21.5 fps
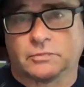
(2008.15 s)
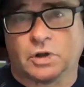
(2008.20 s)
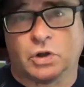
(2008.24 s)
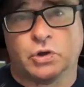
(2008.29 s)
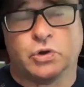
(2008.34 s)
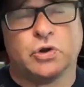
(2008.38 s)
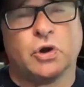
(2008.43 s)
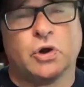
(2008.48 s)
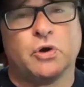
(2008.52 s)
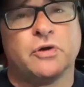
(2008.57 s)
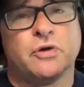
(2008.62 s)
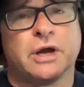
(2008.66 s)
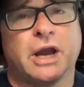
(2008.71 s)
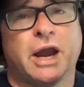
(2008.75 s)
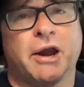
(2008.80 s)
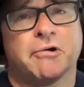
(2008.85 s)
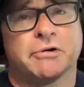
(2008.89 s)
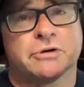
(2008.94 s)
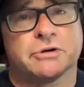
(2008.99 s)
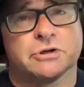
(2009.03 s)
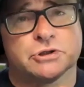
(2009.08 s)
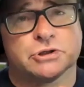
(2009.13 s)
you know the
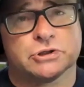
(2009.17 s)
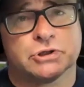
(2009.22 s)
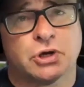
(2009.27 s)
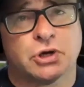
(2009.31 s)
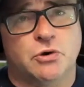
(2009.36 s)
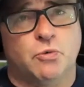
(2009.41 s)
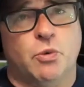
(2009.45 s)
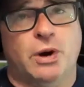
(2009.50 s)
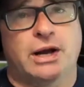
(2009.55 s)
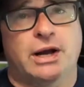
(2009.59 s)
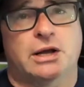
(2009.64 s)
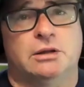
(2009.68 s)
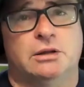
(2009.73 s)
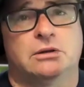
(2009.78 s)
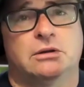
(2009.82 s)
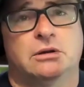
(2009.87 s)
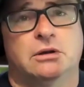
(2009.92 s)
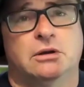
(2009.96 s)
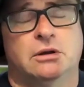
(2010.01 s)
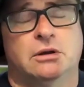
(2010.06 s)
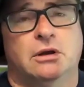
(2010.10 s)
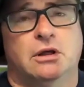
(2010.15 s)
character so well
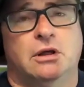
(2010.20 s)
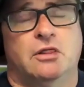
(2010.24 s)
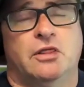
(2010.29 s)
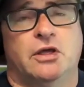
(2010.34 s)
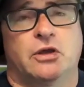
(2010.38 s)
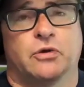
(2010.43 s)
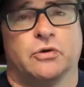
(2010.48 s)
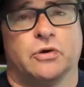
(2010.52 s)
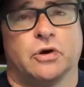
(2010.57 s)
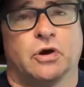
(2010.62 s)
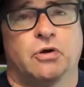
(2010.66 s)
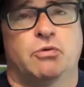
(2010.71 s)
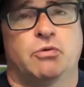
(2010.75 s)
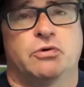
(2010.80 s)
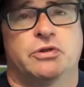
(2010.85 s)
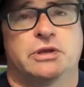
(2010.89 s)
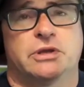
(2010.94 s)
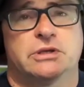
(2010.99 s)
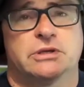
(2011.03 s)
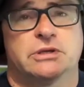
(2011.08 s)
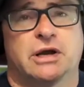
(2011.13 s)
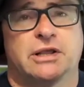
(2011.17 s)
that you know
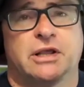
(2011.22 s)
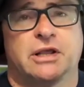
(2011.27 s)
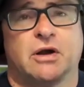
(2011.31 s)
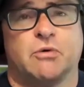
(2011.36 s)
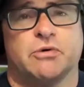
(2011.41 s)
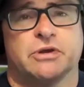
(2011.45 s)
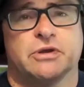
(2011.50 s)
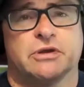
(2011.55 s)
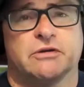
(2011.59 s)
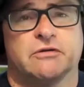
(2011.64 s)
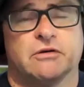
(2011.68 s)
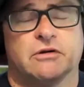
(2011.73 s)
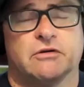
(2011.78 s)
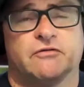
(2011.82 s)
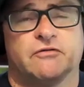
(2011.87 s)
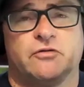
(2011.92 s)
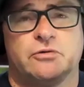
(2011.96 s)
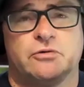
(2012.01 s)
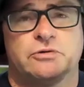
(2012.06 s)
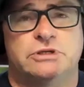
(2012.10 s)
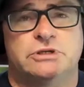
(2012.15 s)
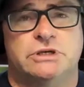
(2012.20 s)
within a
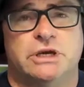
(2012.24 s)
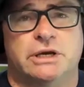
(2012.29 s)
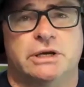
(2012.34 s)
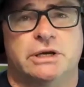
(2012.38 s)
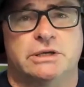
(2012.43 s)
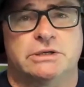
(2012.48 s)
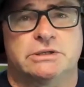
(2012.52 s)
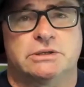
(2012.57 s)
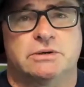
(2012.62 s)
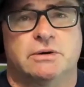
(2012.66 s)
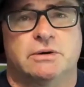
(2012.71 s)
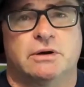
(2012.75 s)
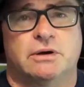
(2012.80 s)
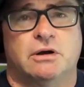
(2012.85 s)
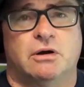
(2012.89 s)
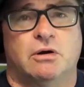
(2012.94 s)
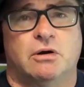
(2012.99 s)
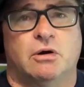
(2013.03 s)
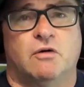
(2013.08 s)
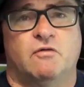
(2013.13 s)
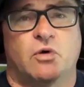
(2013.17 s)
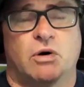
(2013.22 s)
few seconds
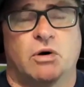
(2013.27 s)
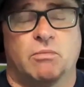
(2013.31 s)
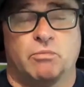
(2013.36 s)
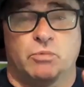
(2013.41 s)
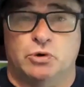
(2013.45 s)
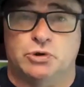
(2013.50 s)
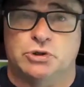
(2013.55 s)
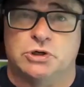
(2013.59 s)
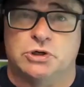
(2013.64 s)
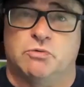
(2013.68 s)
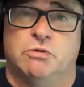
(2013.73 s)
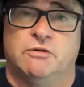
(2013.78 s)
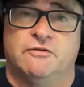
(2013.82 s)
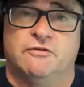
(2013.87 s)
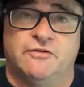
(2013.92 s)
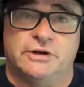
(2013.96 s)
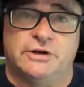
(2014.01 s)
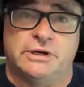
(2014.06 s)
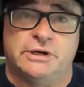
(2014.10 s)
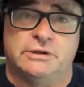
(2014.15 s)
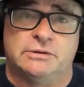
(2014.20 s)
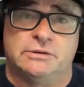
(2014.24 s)
of what music will
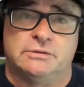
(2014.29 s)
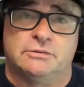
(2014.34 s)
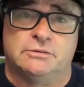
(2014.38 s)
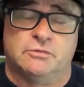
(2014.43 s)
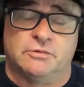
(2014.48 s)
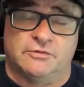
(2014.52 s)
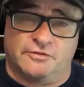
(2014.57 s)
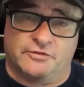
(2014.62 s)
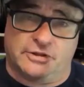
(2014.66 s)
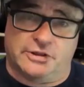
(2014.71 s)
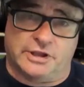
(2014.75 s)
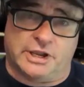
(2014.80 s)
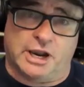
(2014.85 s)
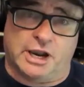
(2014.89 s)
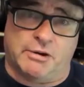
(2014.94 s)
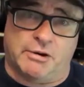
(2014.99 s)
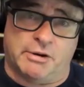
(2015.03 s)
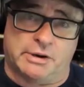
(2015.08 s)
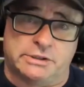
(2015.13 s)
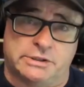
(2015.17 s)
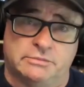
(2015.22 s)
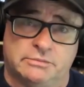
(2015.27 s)
fit the
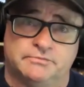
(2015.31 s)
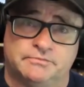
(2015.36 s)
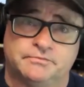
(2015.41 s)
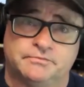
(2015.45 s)
character.